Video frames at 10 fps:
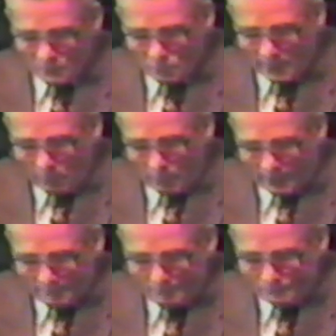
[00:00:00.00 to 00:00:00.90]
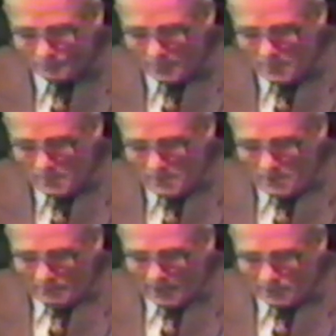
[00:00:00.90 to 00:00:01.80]
21.
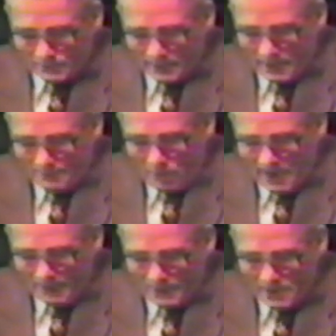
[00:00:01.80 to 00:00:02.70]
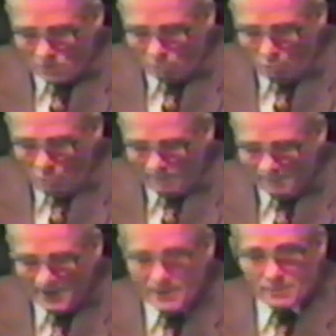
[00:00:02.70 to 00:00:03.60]
Thou shalt not plant thee a grove
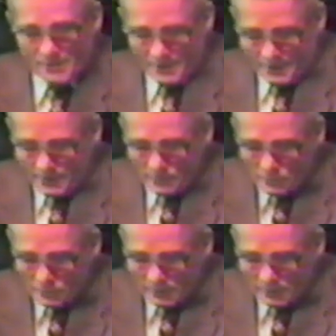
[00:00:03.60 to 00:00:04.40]
of any trees